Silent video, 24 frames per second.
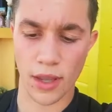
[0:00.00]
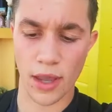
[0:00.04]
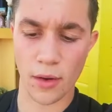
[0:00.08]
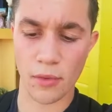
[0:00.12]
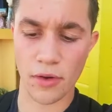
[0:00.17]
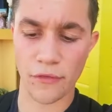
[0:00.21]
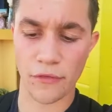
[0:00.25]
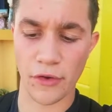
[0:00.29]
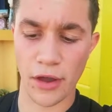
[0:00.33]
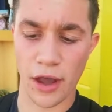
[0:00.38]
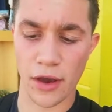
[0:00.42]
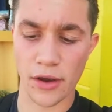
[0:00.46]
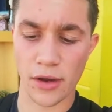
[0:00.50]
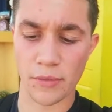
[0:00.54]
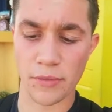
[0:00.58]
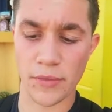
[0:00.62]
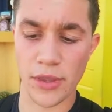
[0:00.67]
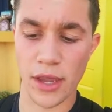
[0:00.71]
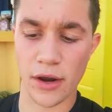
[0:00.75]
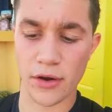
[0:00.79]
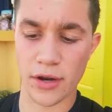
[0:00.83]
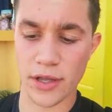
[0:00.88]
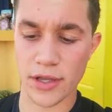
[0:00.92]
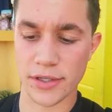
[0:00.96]
And we found
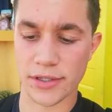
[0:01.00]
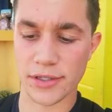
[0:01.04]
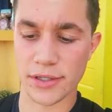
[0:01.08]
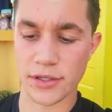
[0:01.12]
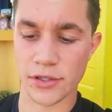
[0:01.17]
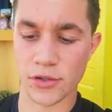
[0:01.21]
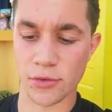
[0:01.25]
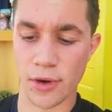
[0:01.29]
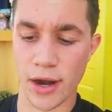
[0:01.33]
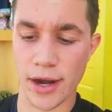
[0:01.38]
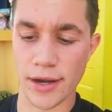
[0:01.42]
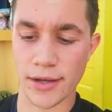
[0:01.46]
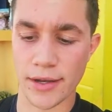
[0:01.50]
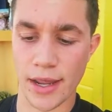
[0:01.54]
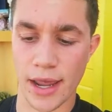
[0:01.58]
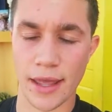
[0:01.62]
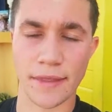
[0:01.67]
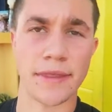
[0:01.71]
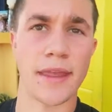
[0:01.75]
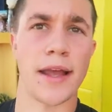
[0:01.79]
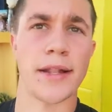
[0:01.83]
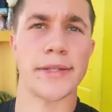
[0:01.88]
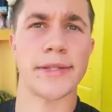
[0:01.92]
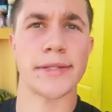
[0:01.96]
him, there he is. He's right
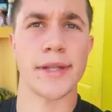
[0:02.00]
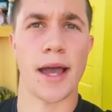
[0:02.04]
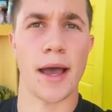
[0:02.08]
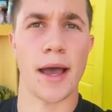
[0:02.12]
at that